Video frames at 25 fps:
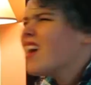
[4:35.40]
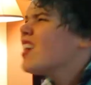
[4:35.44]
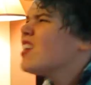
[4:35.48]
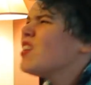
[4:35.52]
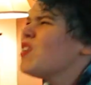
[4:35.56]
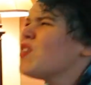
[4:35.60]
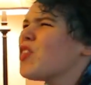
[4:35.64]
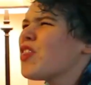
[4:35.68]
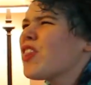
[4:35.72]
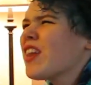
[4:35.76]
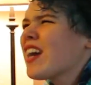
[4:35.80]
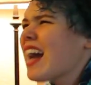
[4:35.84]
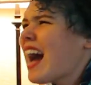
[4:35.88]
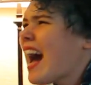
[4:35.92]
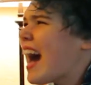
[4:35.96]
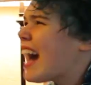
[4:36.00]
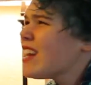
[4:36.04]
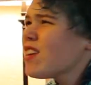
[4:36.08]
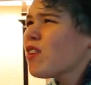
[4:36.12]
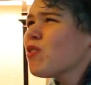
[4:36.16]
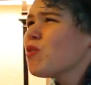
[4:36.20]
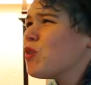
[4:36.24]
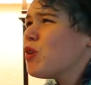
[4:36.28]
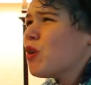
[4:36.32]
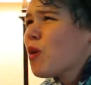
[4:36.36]
You think I
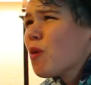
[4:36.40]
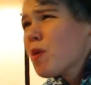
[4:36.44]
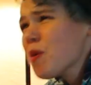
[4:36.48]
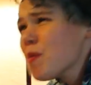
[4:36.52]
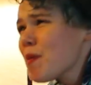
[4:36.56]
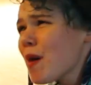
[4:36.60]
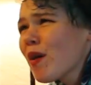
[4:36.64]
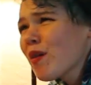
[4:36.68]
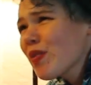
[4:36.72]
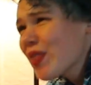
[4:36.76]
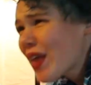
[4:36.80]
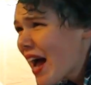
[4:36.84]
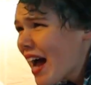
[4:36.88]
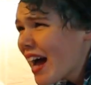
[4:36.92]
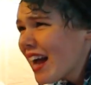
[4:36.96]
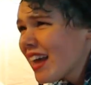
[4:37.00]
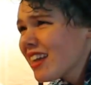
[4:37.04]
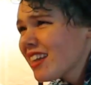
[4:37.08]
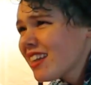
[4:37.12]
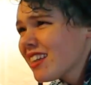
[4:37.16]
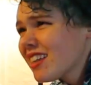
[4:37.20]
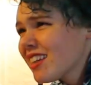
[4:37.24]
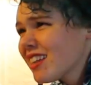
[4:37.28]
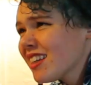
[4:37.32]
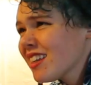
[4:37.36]
don't know about
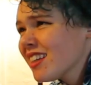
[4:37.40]
that?